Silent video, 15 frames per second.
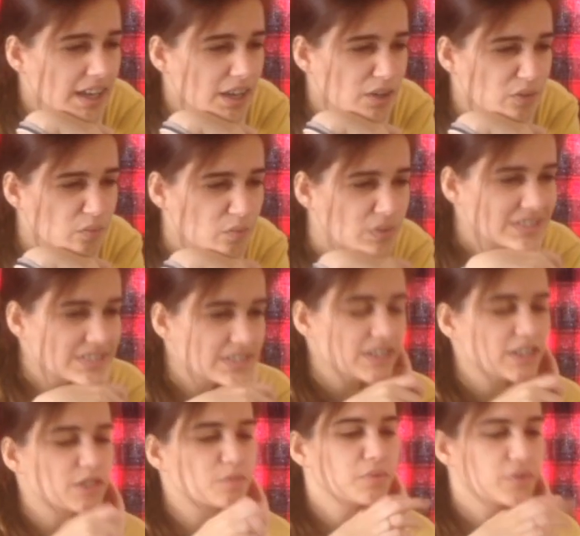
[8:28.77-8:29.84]
1
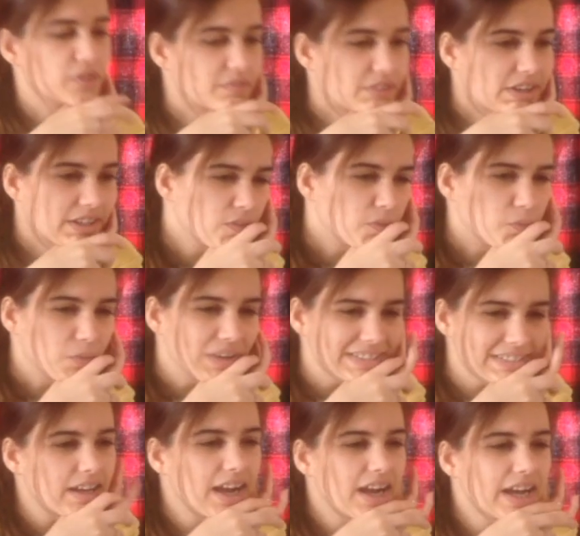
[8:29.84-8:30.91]
teaspoon of honey.
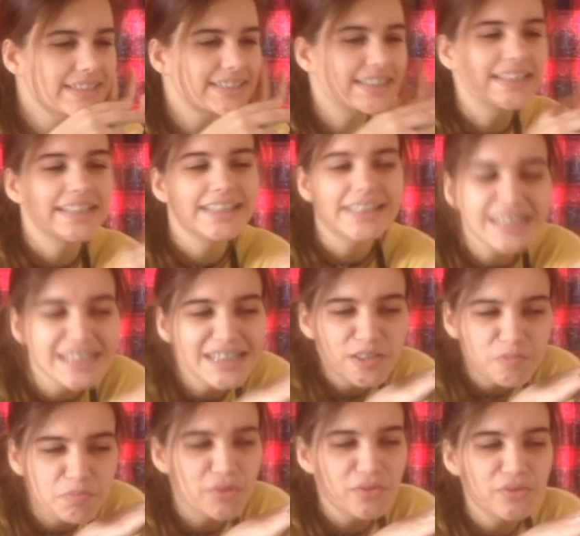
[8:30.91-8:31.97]
What? A
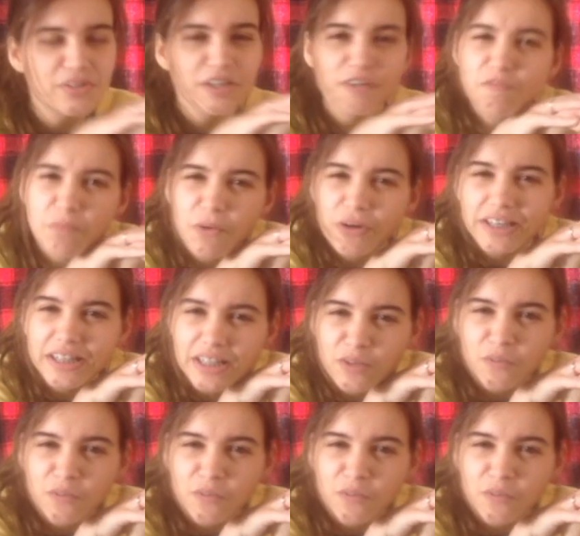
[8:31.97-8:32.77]
teaspoon of boiling